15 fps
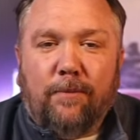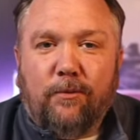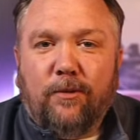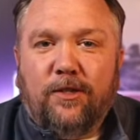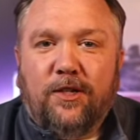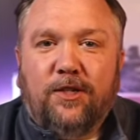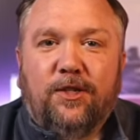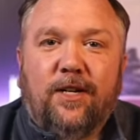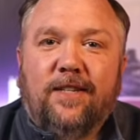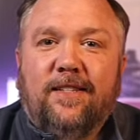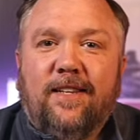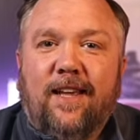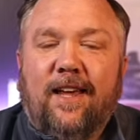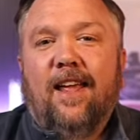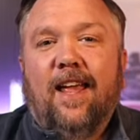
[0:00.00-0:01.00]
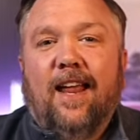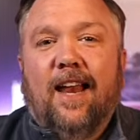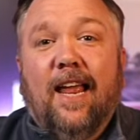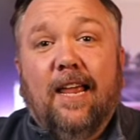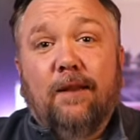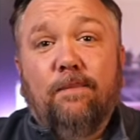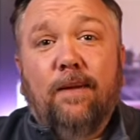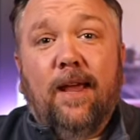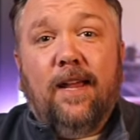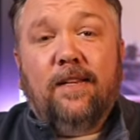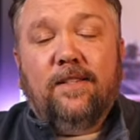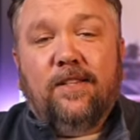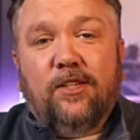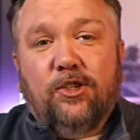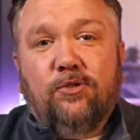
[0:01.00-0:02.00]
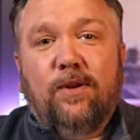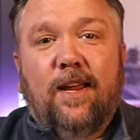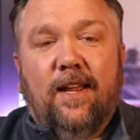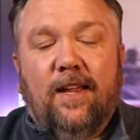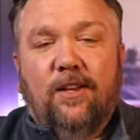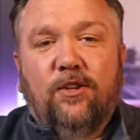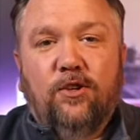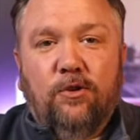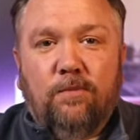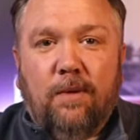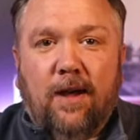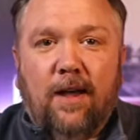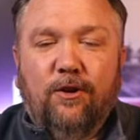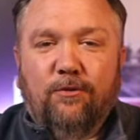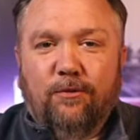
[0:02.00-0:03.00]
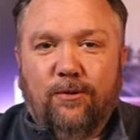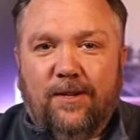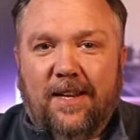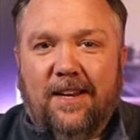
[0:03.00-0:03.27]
which it just did, and I can paste straight into my routine